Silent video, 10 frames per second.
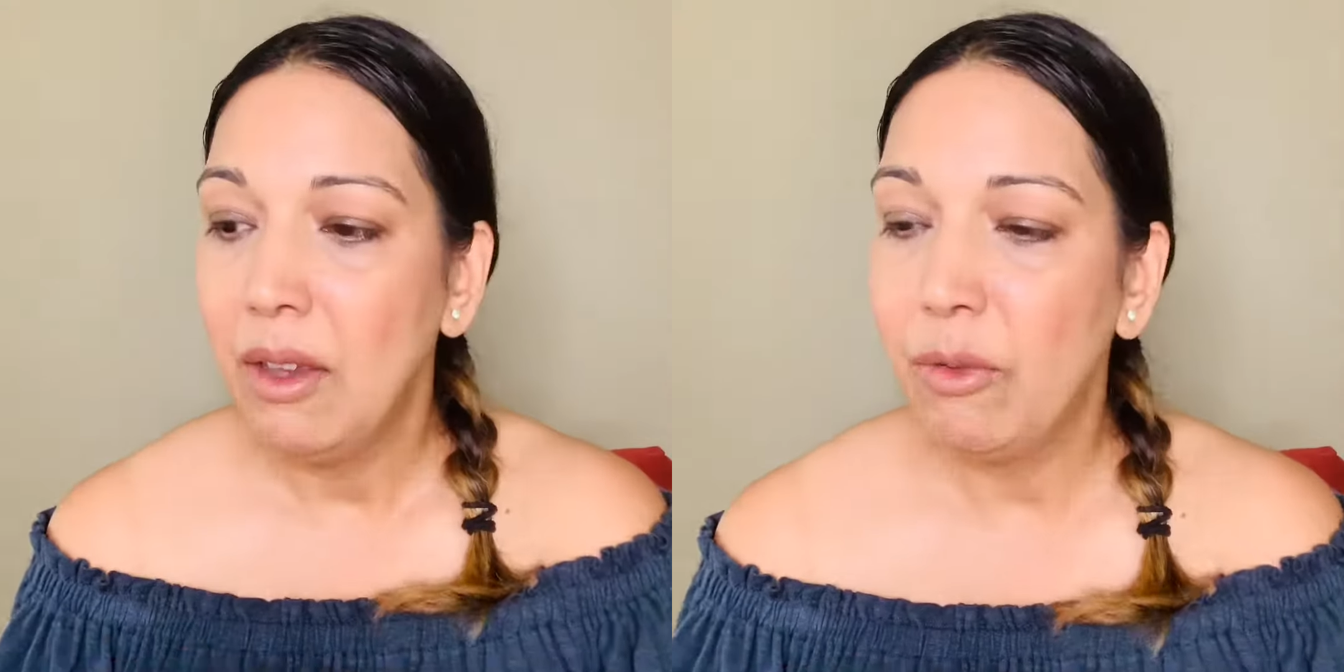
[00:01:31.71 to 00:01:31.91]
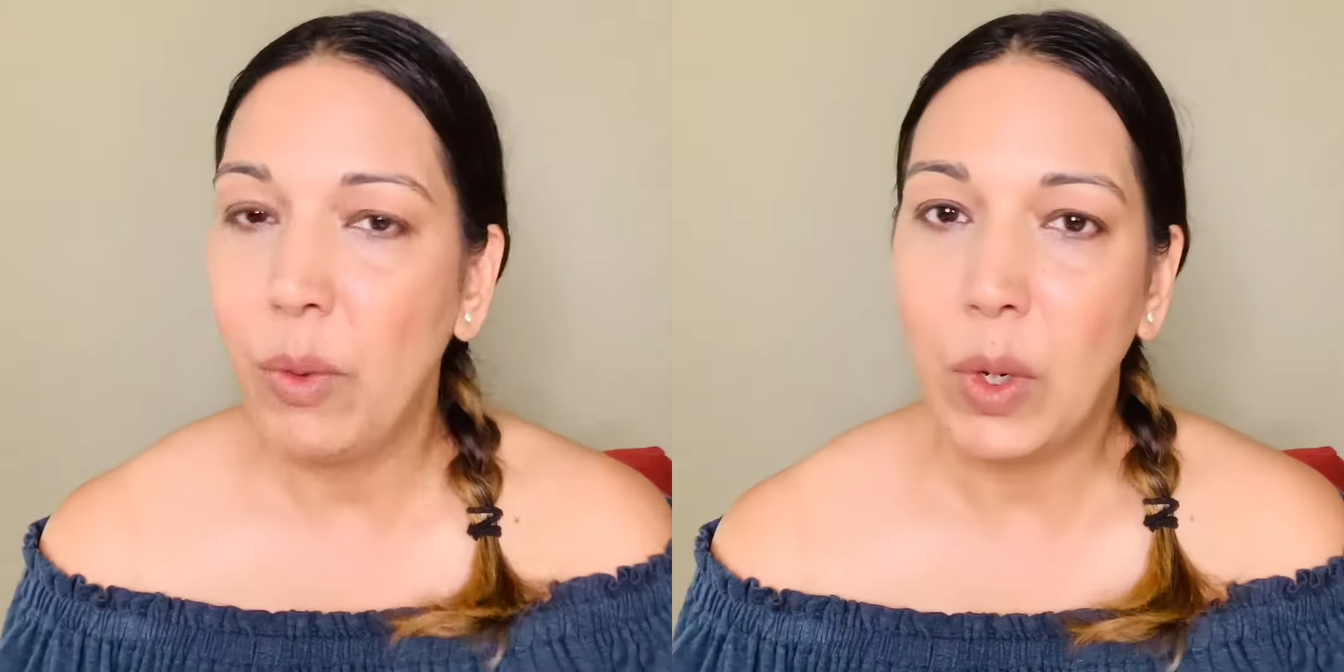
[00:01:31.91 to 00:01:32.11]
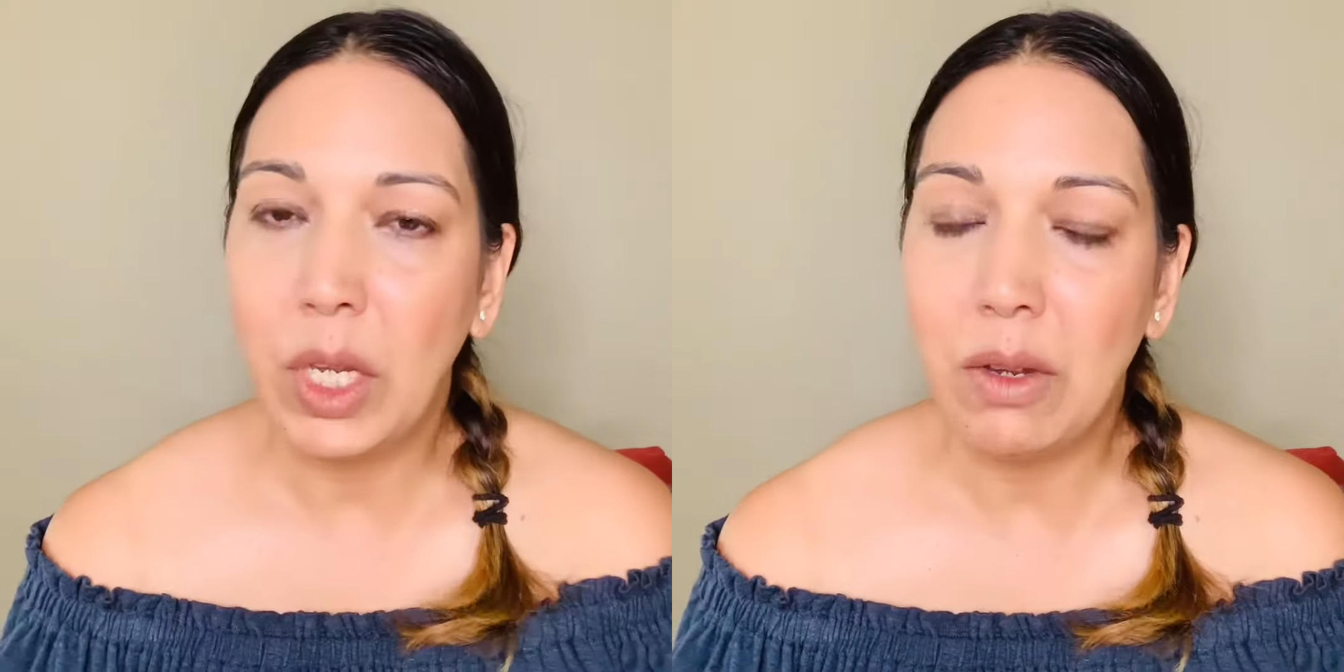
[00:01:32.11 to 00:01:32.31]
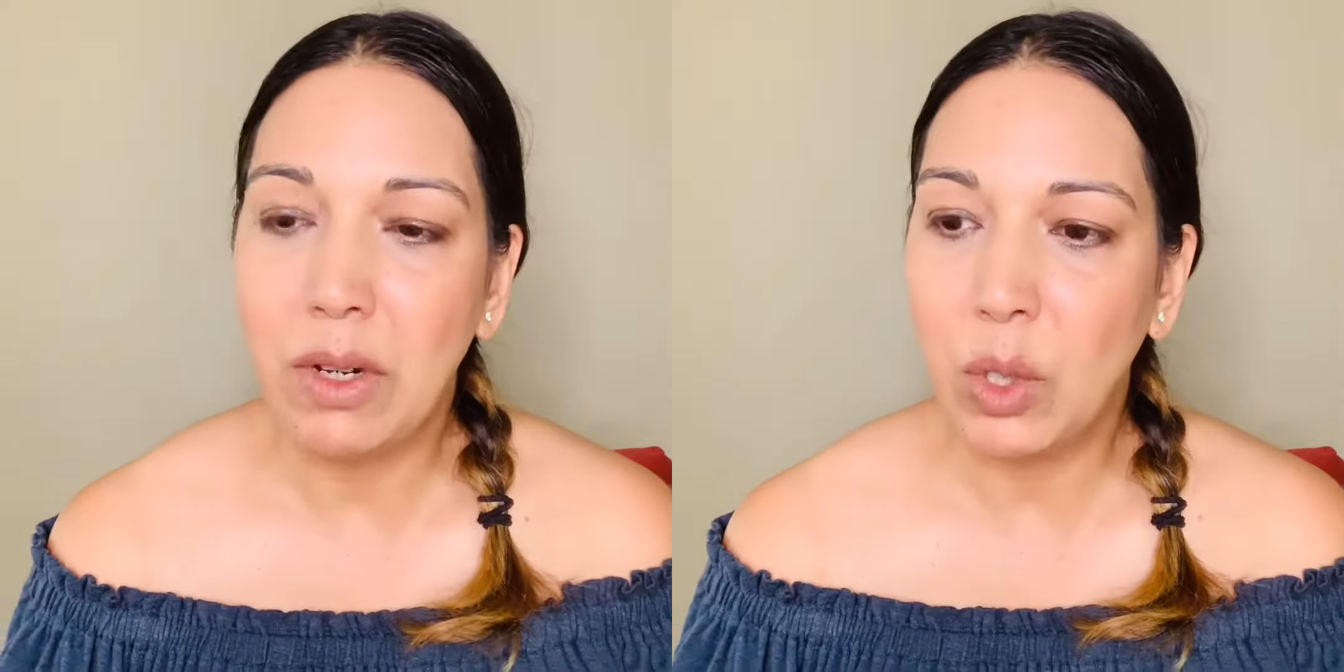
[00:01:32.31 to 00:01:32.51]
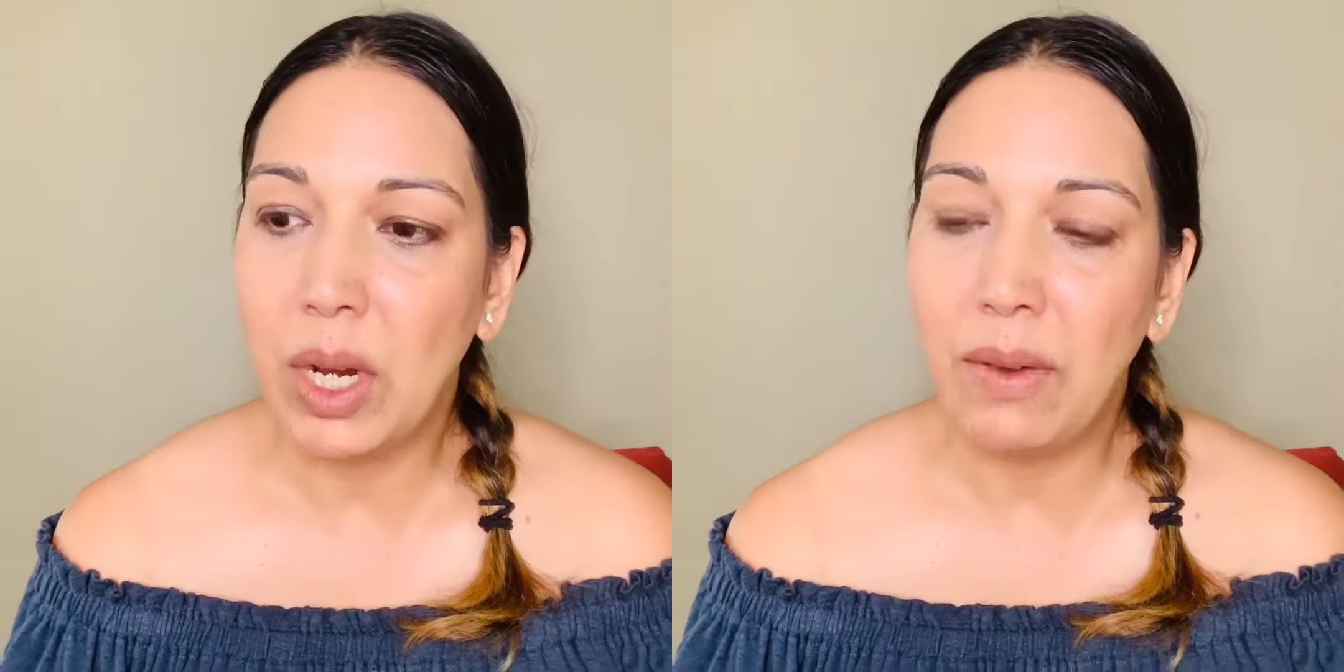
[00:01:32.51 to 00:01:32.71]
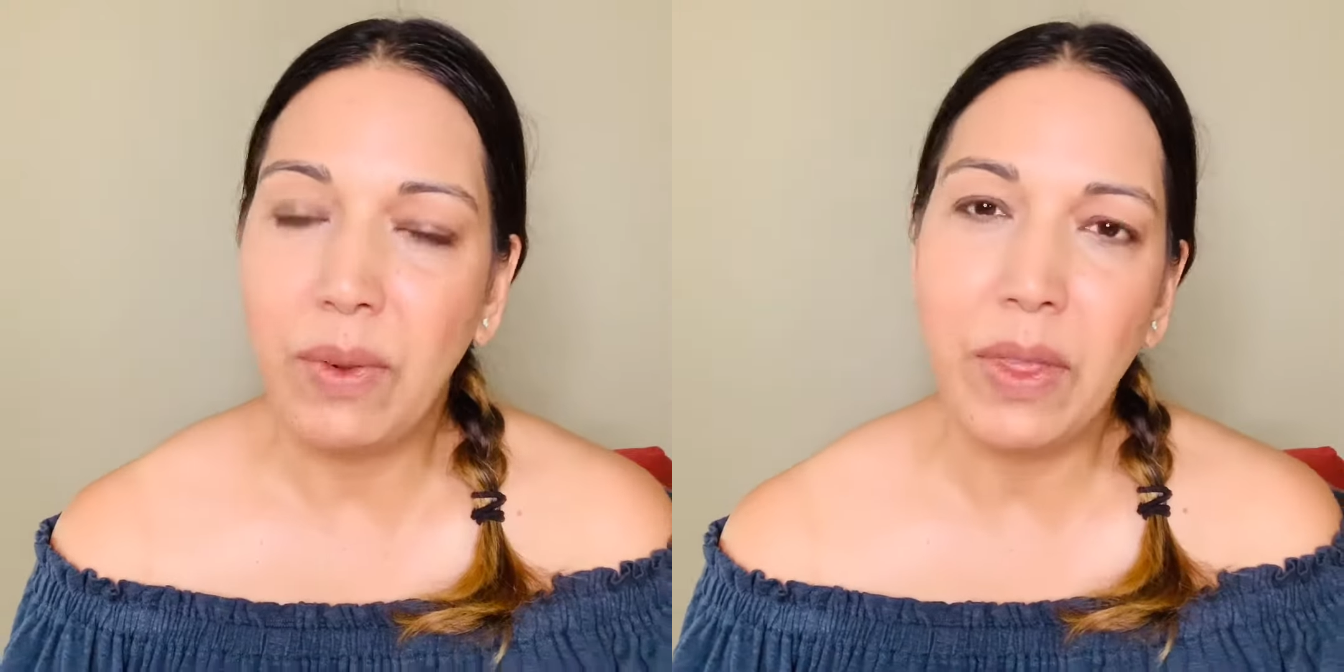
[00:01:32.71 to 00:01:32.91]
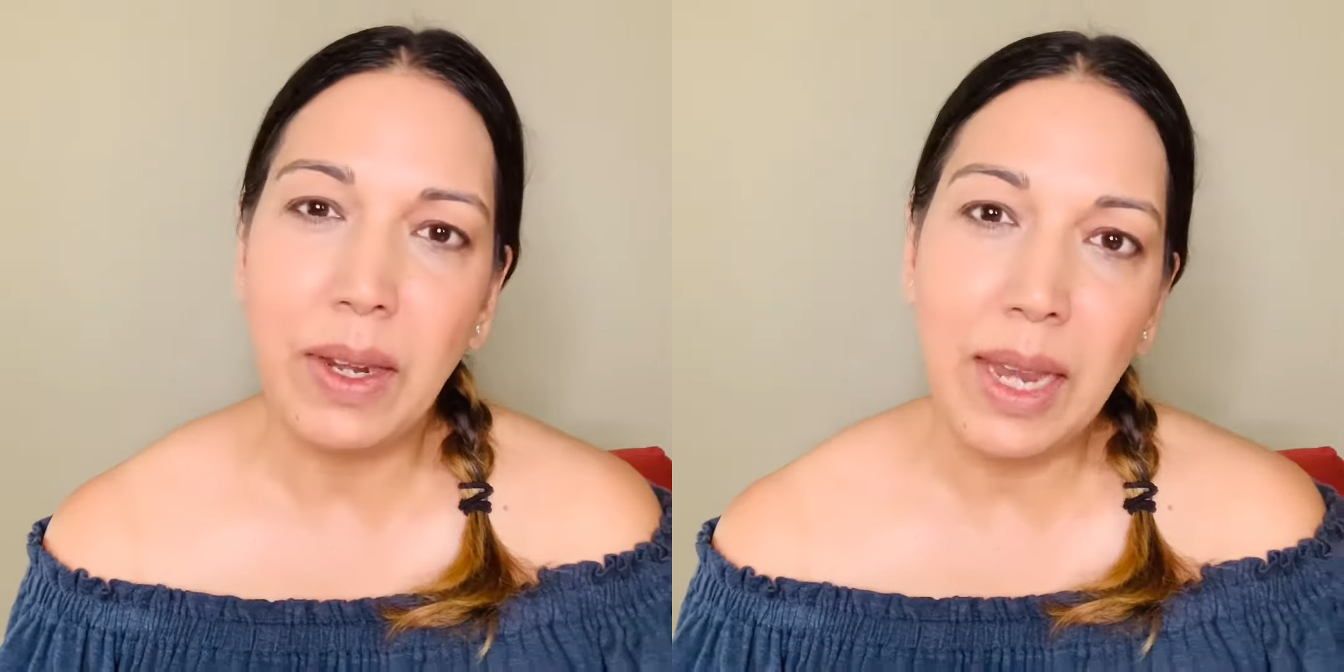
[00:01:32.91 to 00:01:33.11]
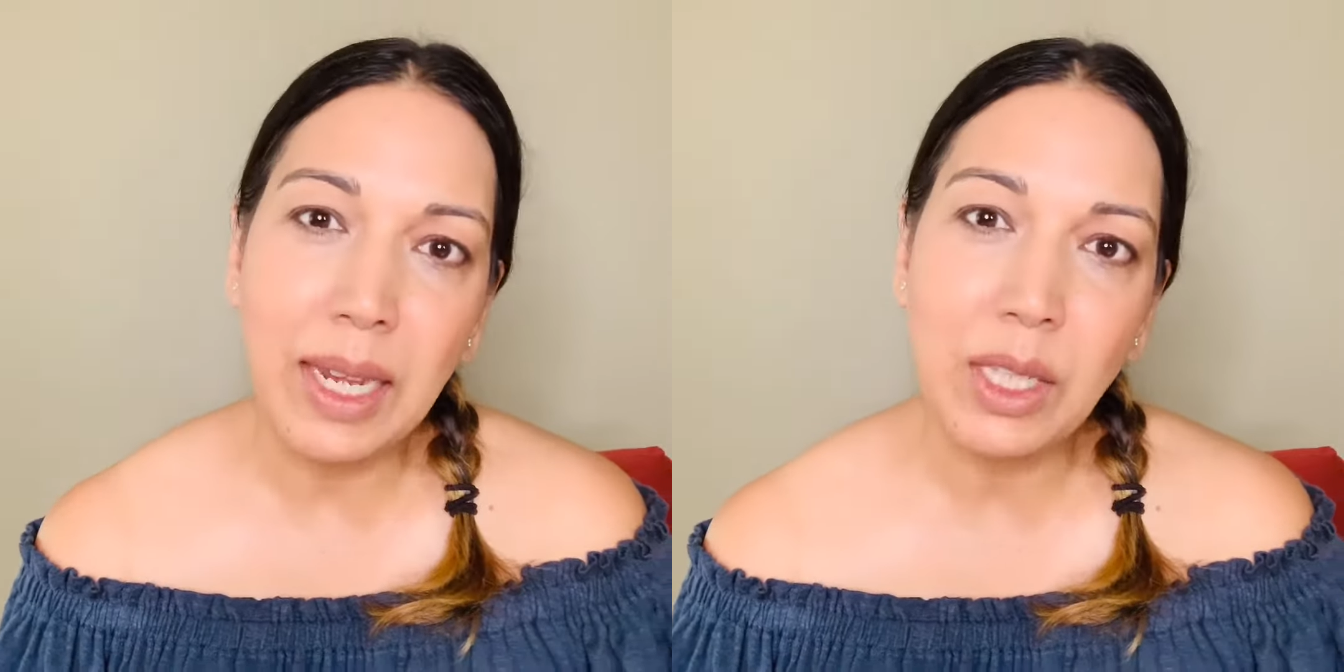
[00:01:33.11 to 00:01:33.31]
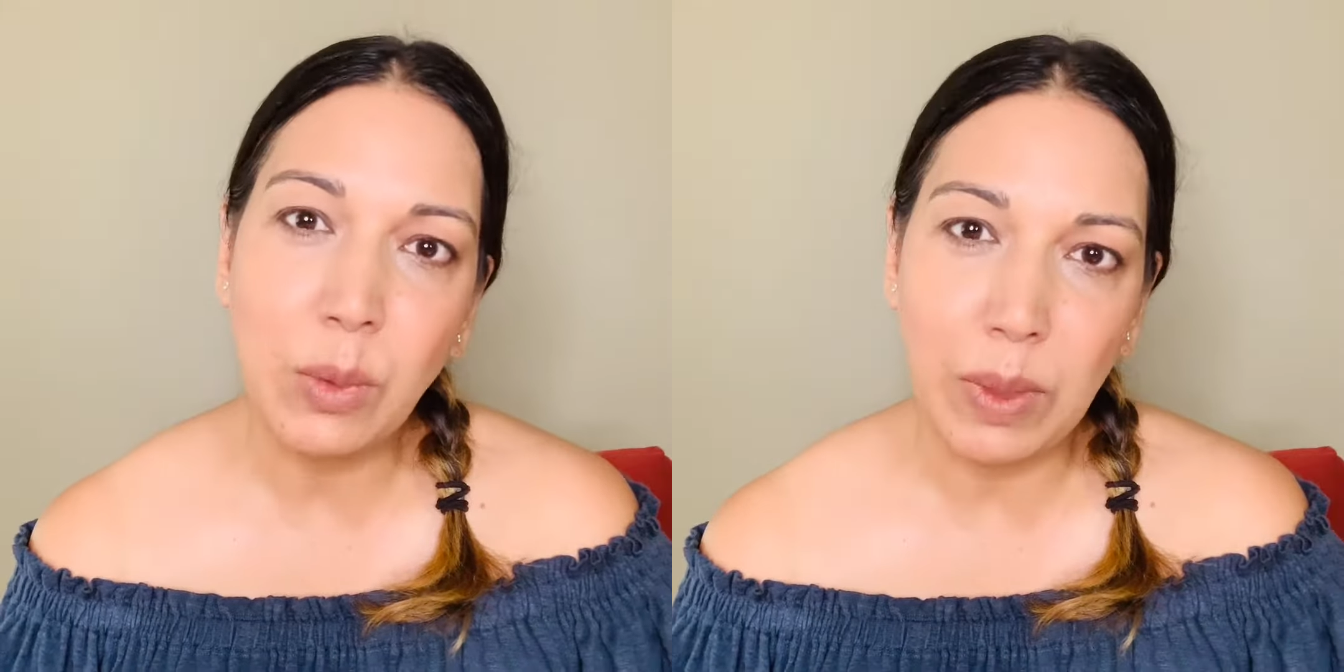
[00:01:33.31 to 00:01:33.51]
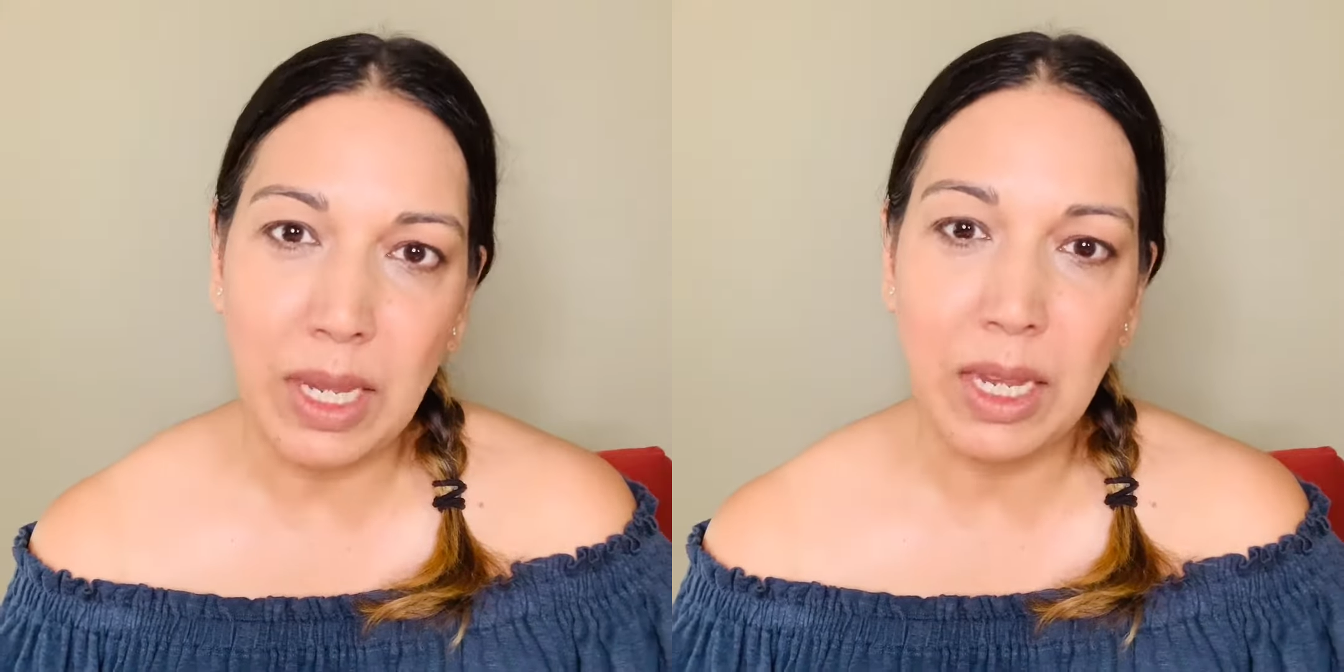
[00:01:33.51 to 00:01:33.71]
for you to try for the
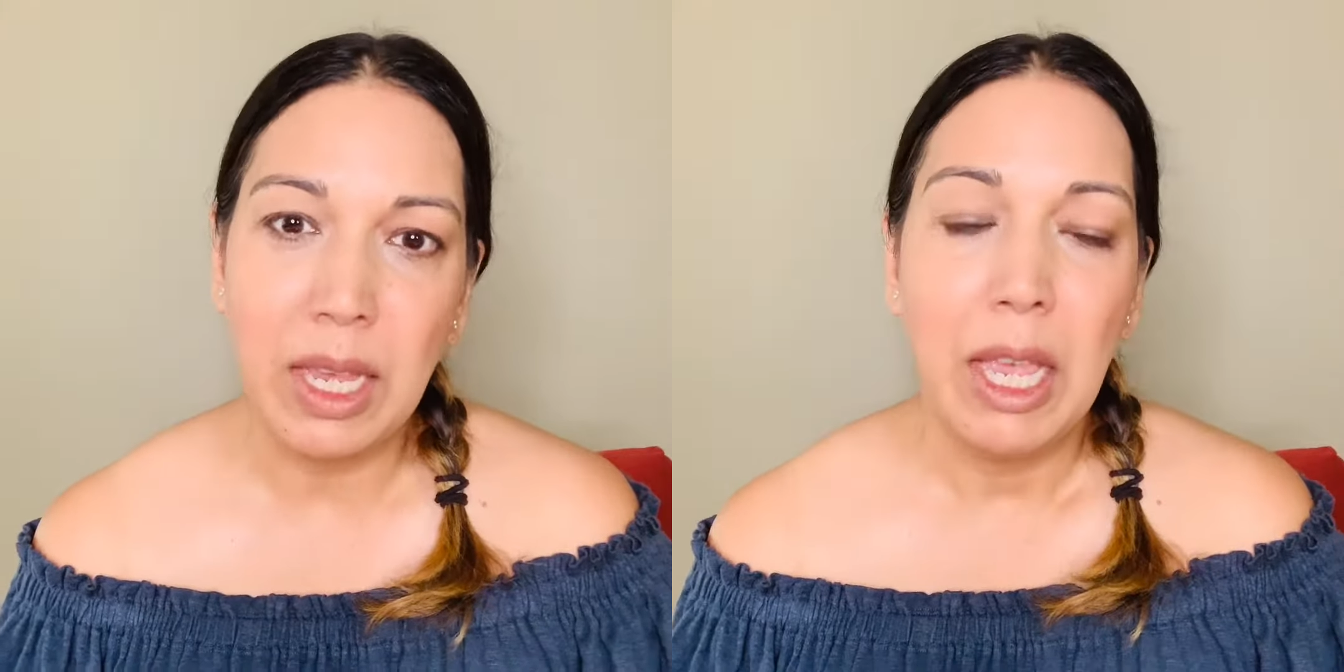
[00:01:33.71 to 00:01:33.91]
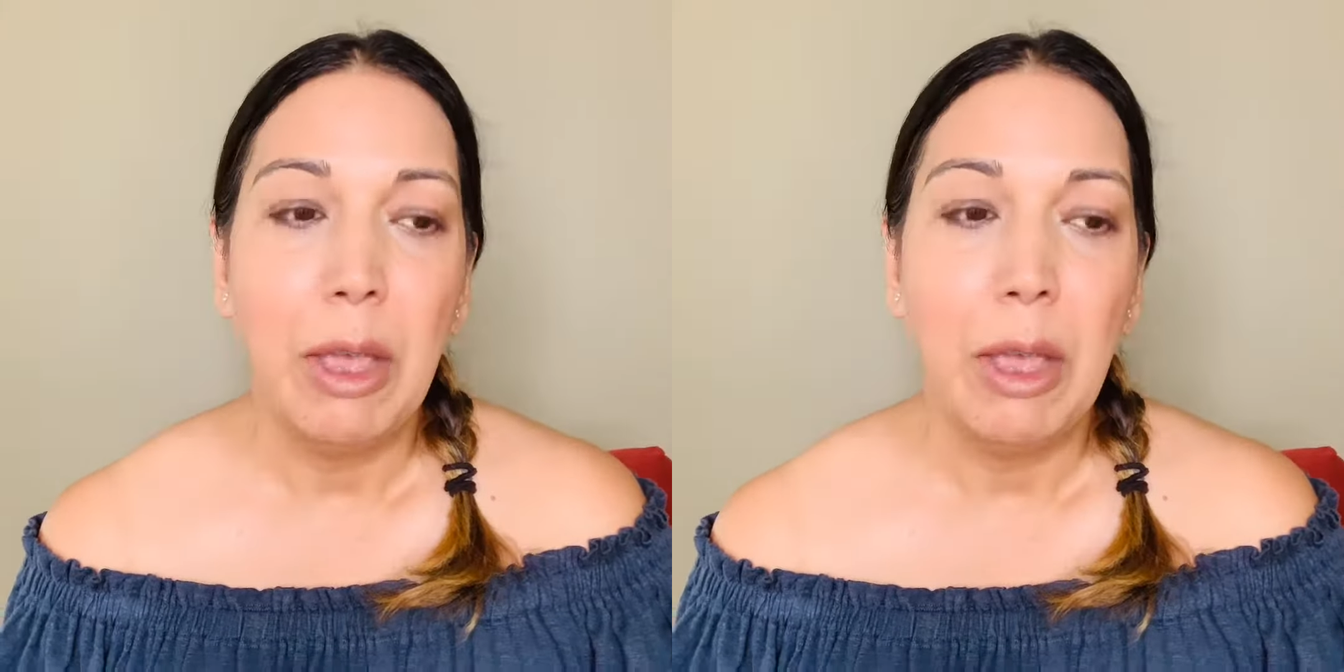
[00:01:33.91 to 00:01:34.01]
next week.